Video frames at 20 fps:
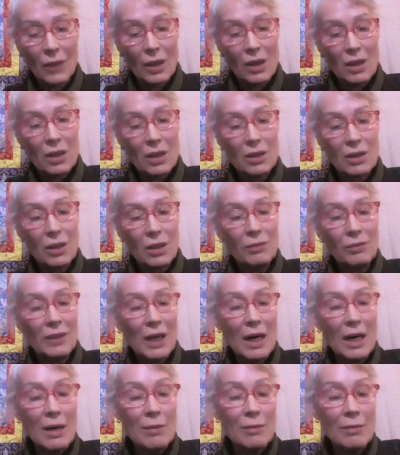
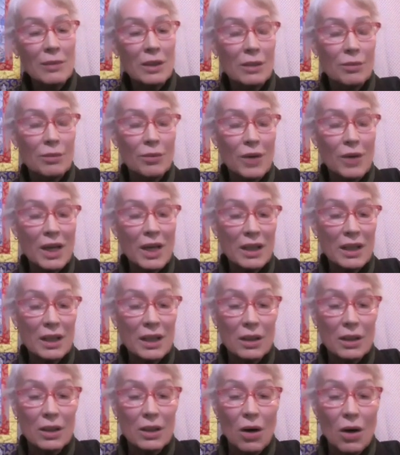Sometimes
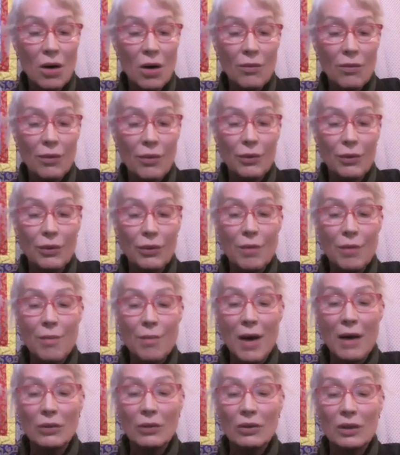breezes come through the
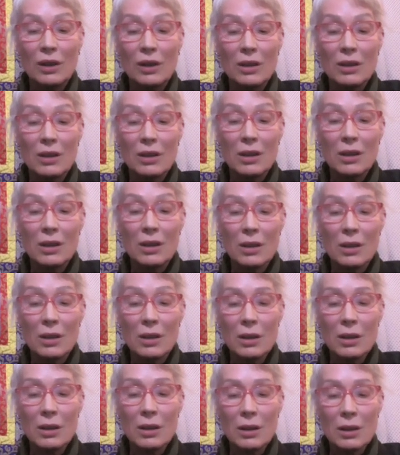mountains
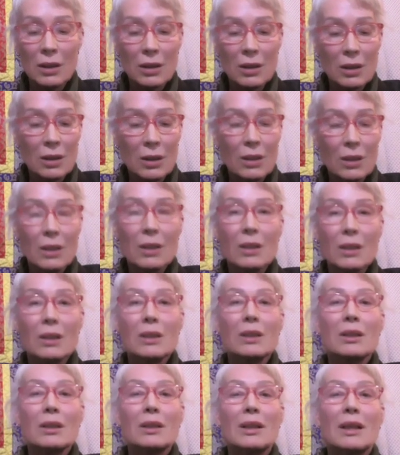
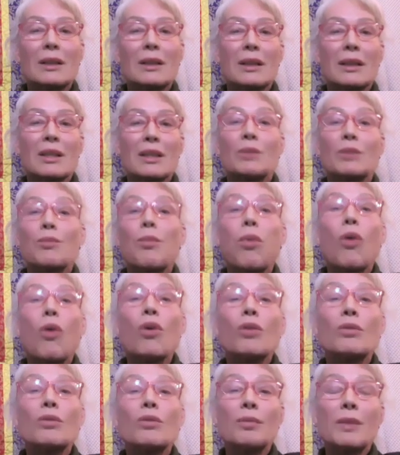that
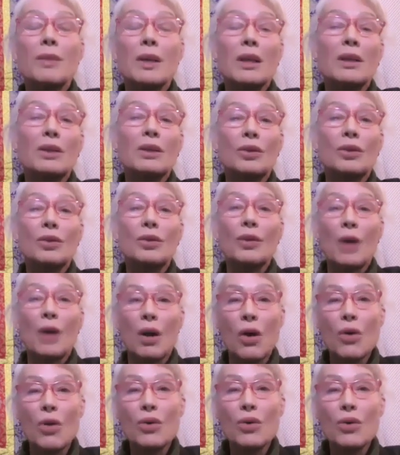transport me to the
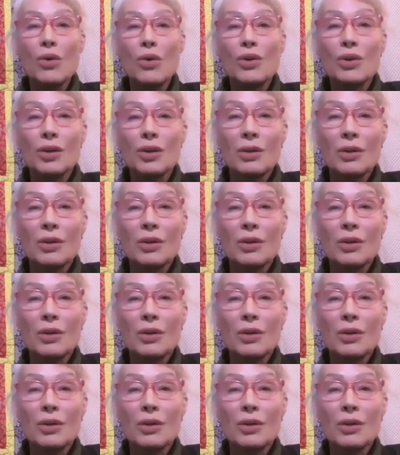ocean.